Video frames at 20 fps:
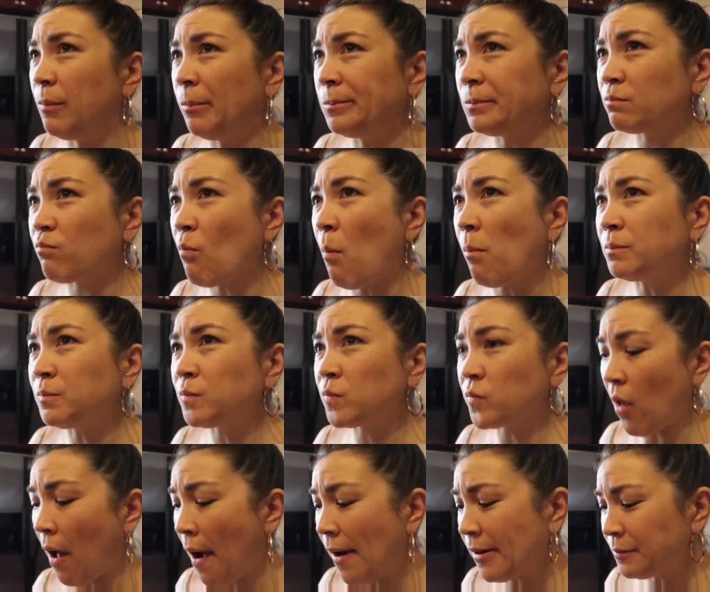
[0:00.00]
Well,
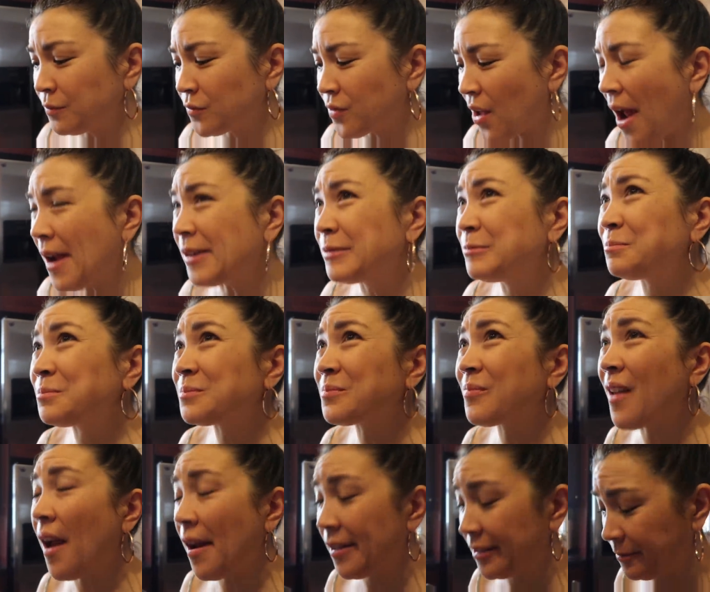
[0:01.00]
they're only about 2 weeks
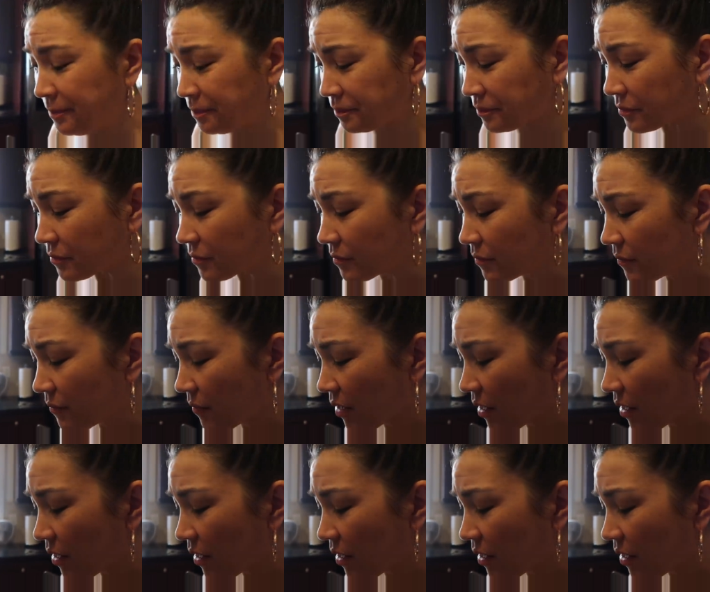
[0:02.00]
out of the year.